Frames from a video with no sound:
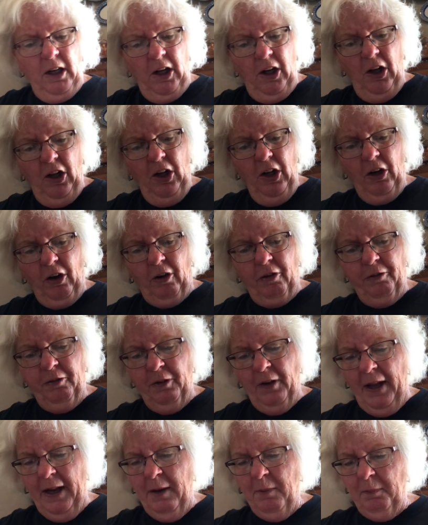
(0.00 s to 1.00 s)
All our
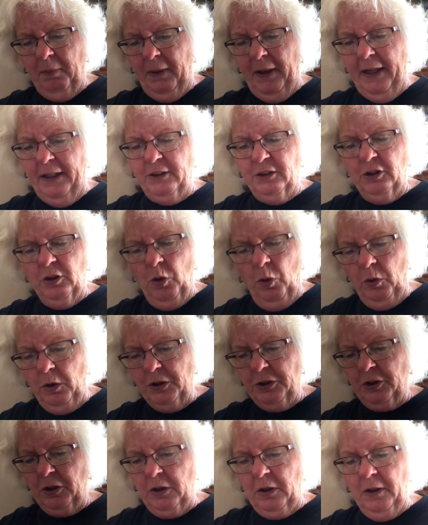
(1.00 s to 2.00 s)
flight plans,
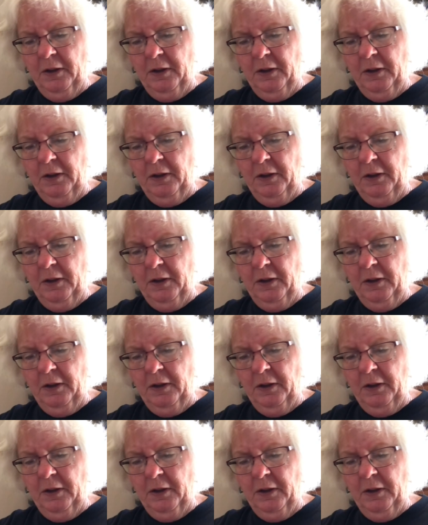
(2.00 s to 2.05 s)
course